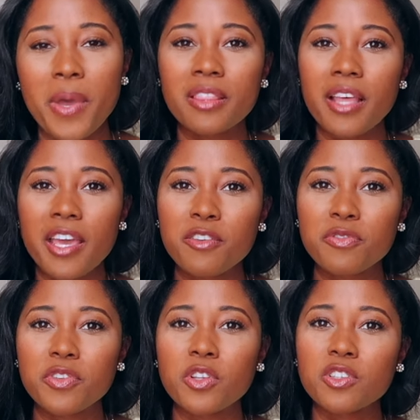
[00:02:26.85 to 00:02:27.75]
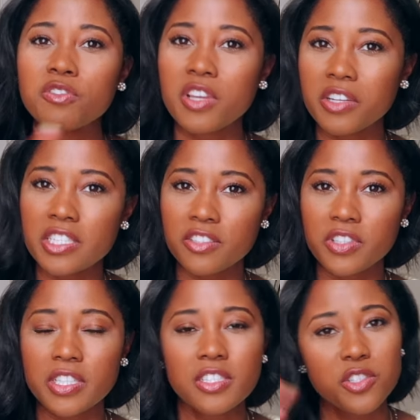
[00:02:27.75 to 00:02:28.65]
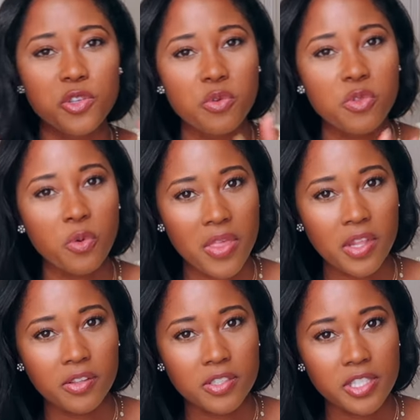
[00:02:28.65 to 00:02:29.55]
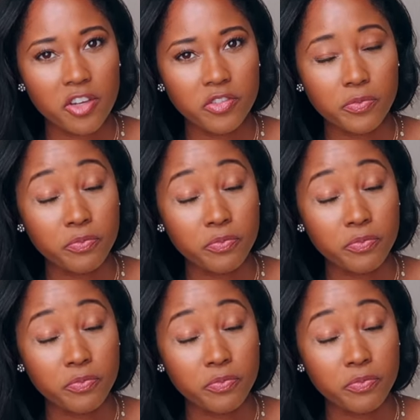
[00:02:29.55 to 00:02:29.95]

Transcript: my life looked very different to the way that it looks like